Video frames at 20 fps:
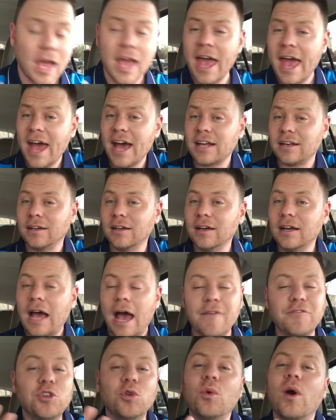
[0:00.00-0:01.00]
Ed,
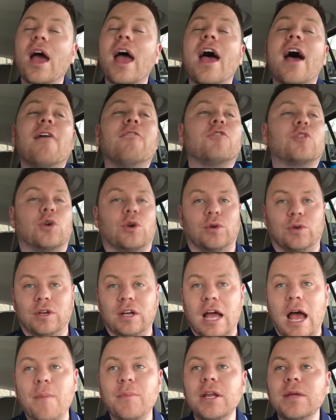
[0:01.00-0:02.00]
have you ever,
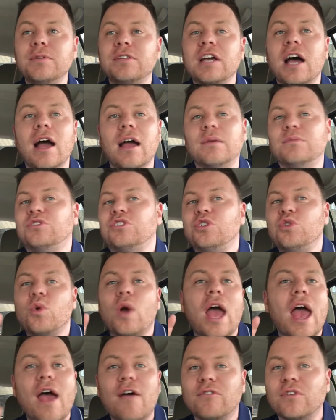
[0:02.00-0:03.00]
how many times do
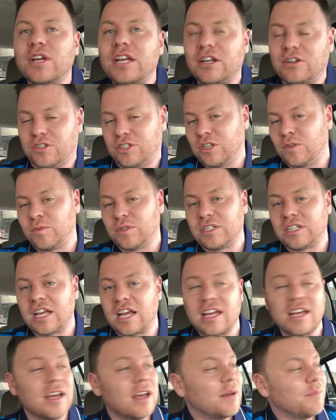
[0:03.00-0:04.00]
you ever hear someone
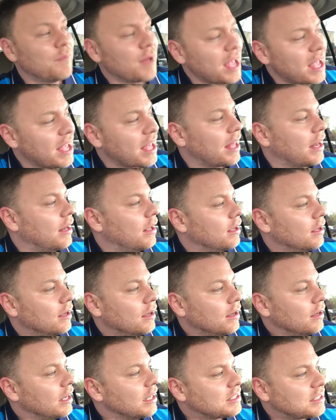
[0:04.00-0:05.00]
say, man,
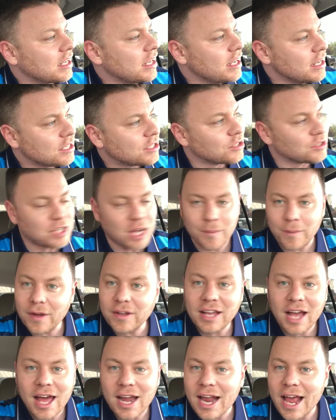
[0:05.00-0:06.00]
it's Easter time. I
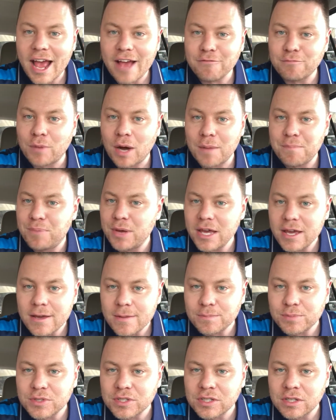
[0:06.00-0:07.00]
gotta have my
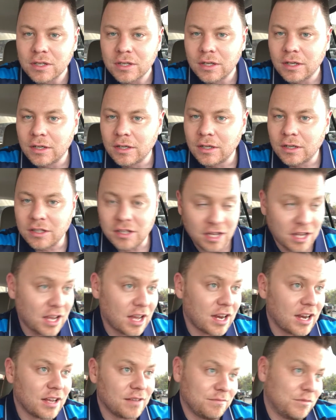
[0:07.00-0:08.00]
peeps. You
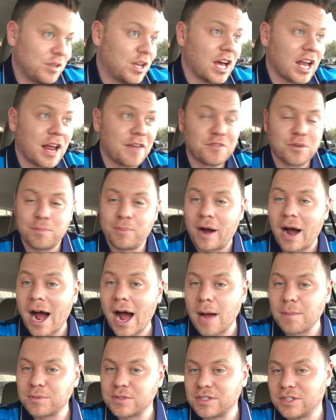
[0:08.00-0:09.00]
gotta, you gotta have your
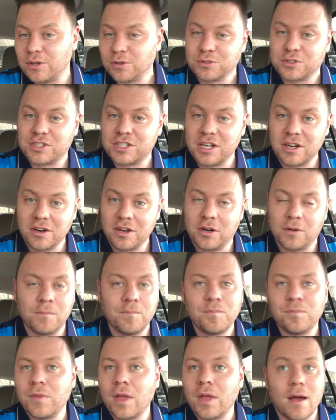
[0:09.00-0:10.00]
pops, the old cereal.
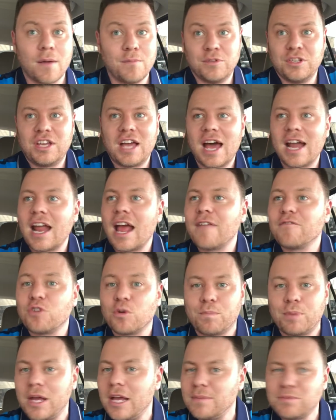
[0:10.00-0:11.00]
You gotta have
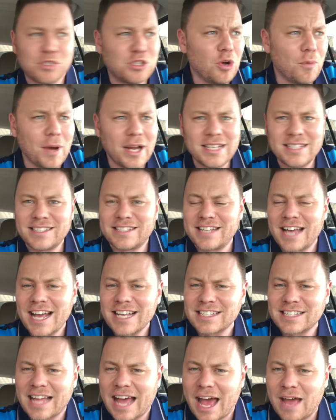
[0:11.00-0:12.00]
your peeps. Nobody
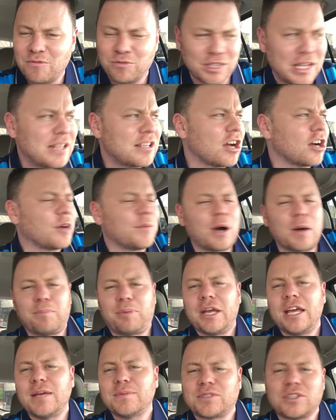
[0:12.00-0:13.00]
says that. When they talk about
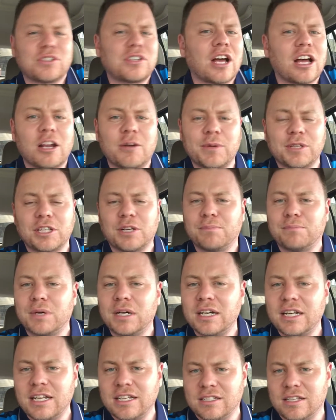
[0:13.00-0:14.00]
peeps, they're talking about their
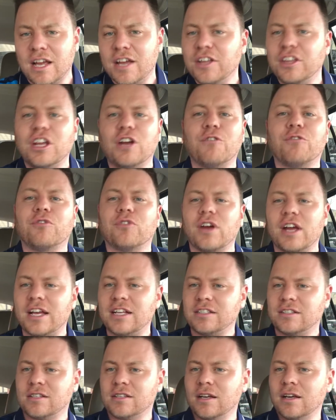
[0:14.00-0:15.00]
buddies, their
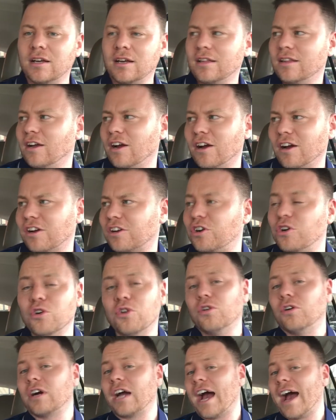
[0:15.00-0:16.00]
friends, their
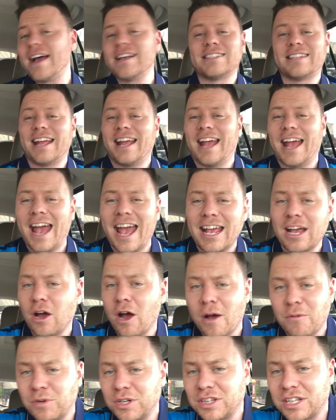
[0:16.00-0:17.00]
cool guys they hang
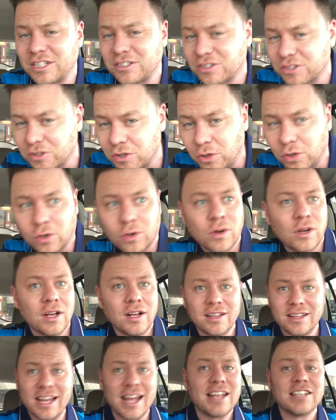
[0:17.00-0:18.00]
out with at school.
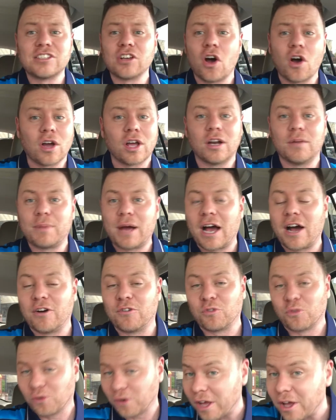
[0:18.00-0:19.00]
They ain't talking about
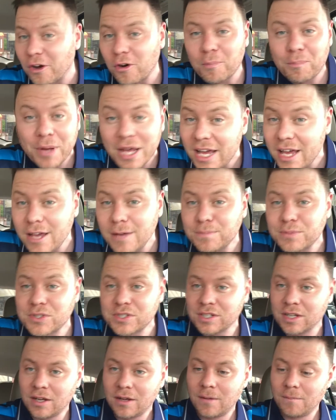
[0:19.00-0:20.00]
real
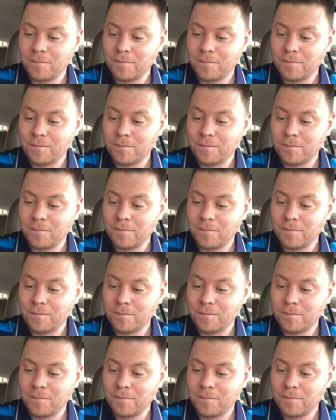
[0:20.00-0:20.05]
peeps.